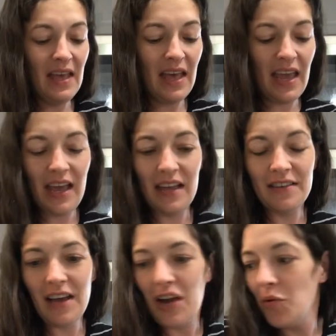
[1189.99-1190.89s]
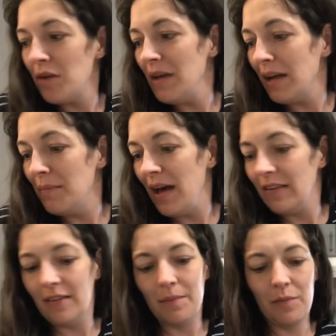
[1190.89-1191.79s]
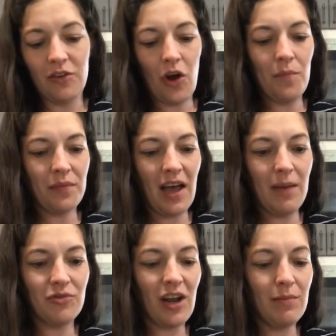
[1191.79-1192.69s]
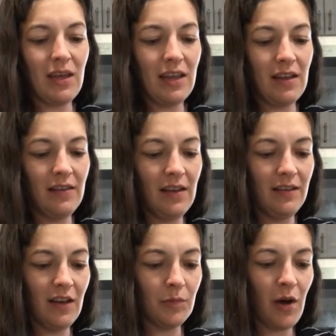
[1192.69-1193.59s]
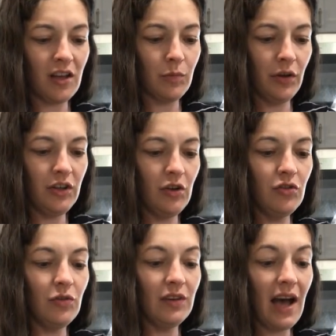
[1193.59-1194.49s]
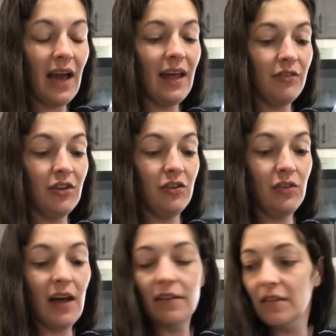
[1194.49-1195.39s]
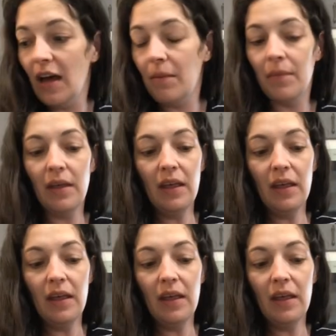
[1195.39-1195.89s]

and I don't want to make a mess. So I'm trying to make it as easy as possible. You do not have to do that step.